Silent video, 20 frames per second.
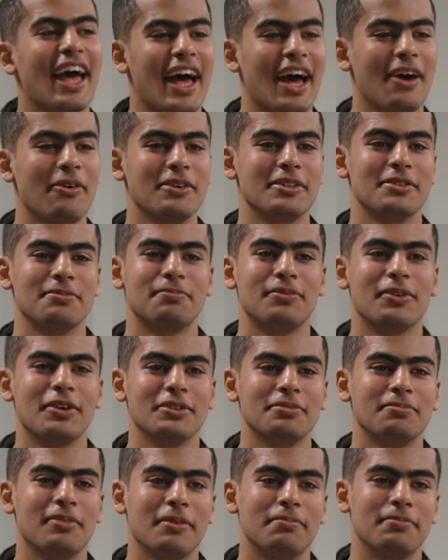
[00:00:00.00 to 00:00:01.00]
I was
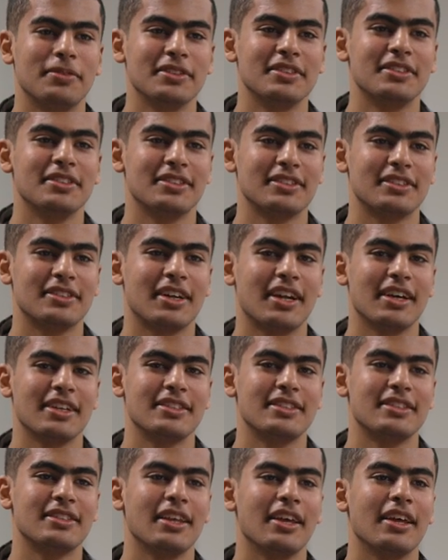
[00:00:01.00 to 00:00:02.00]
approached by Princess
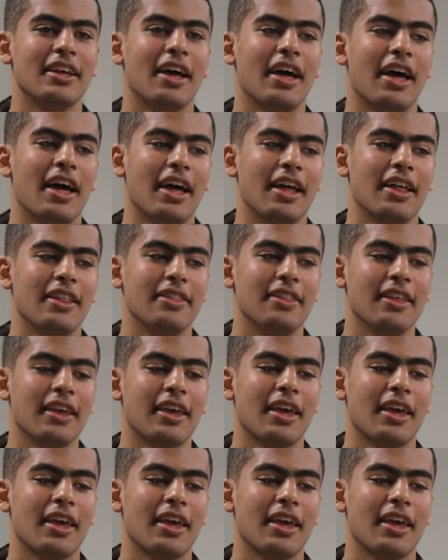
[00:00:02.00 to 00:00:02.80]
Trust and they